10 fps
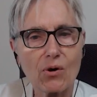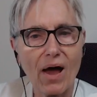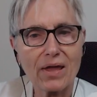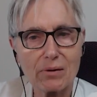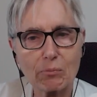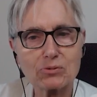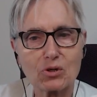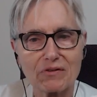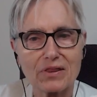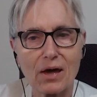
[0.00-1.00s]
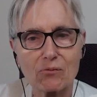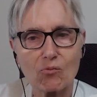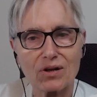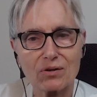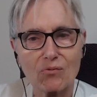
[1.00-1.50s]
I am observing that
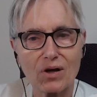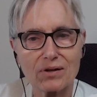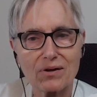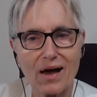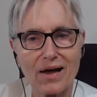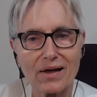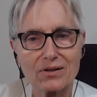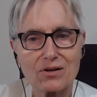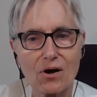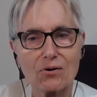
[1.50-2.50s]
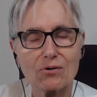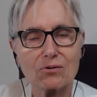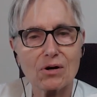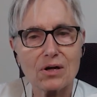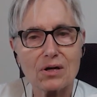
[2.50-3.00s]
when I
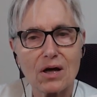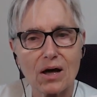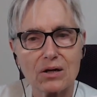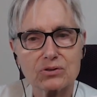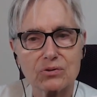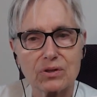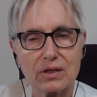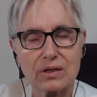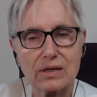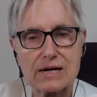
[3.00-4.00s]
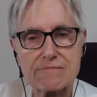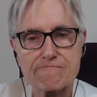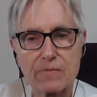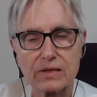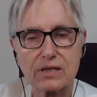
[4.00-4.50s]
go to the
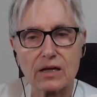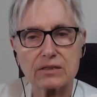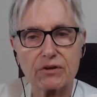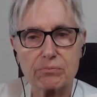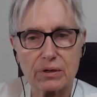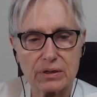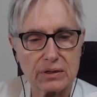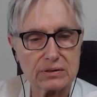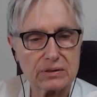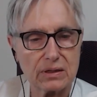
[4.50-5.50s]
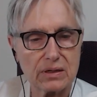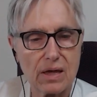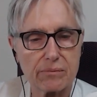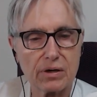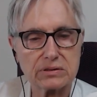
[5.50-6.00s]
scientific meetings, the
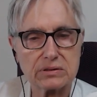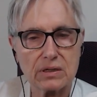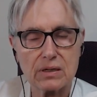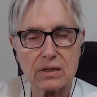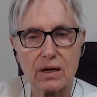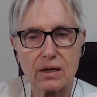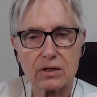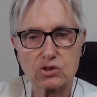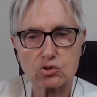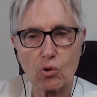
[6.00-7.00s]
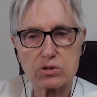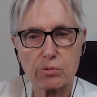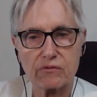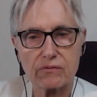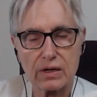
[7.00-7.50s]
MS
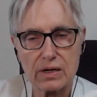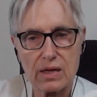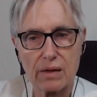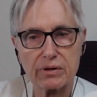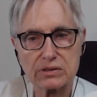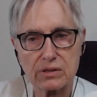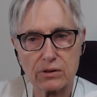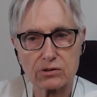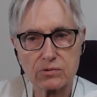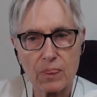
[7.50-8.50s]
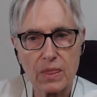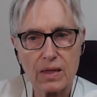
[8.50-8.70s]
consortium of MS centers.